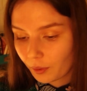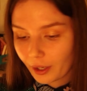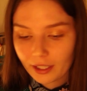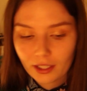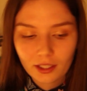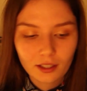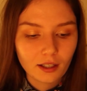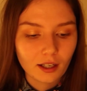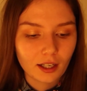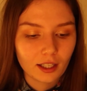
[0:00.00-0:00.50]

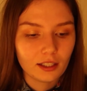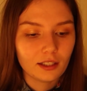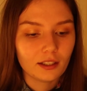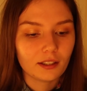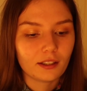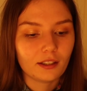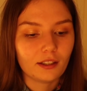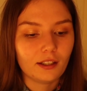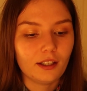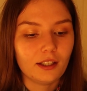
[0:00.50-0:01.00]
when I
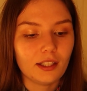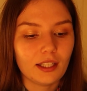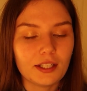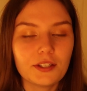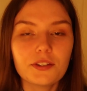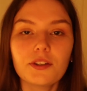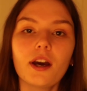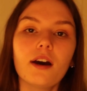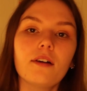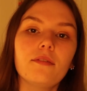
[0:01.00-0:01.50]
look at
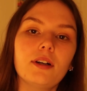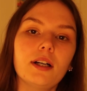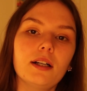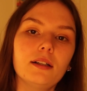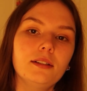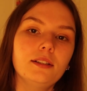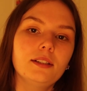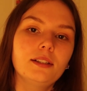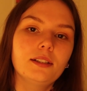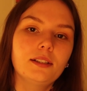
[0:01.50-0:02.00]
this
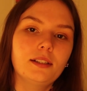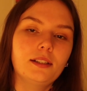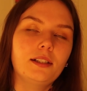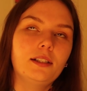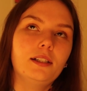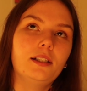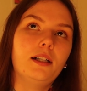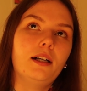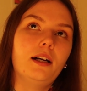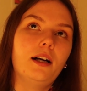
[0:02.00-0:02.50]
cover
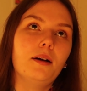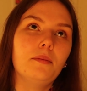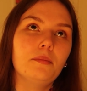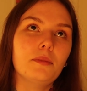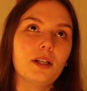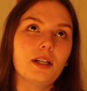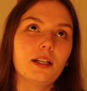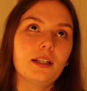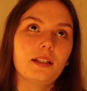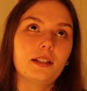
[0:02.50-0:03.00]
I'm
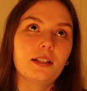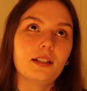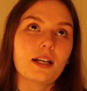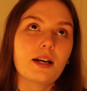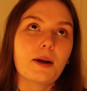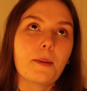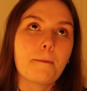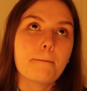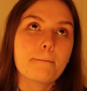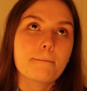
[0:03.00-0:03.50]
like
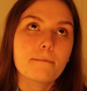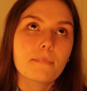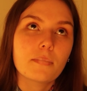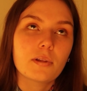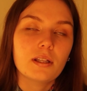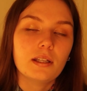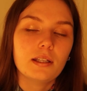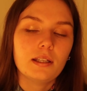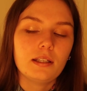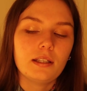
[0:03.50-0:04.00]

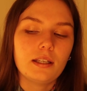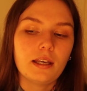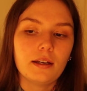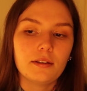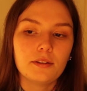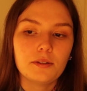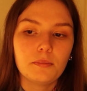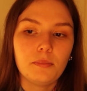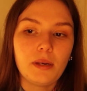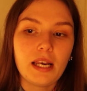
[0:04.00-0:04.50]

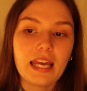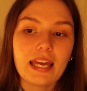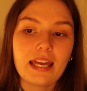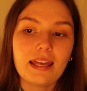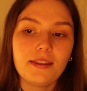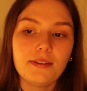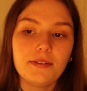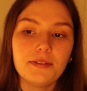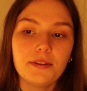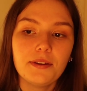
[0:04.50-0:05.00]
yes
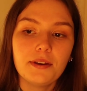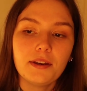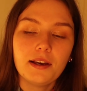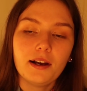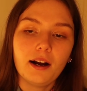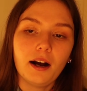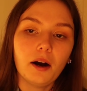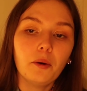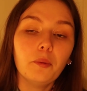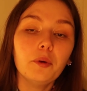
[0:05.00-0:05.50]
please
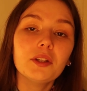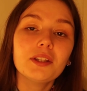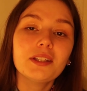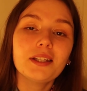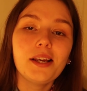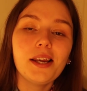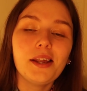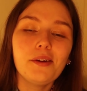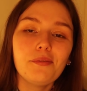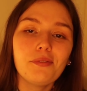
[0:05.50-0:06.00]
I want
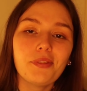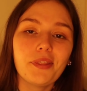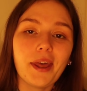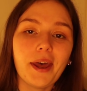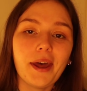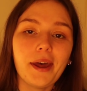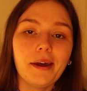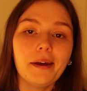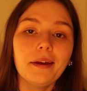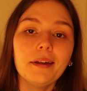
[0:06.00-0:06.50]
to live
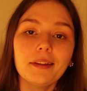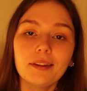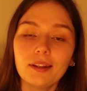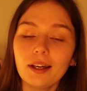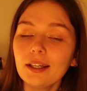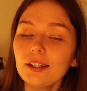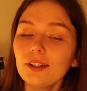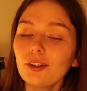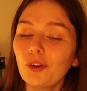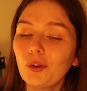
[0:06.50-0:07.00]
there,
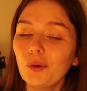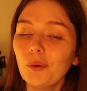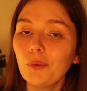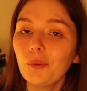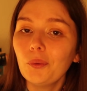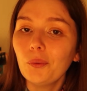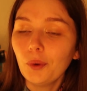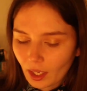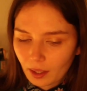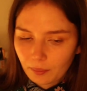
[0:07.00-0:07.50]
thank
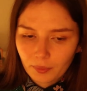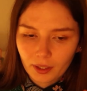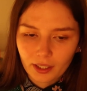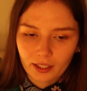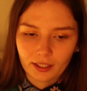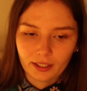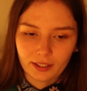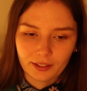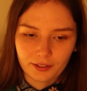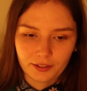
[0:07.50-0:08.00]
you. In my
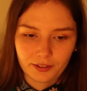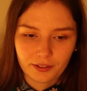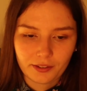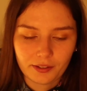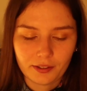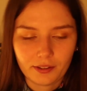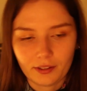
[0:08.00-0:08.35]
head,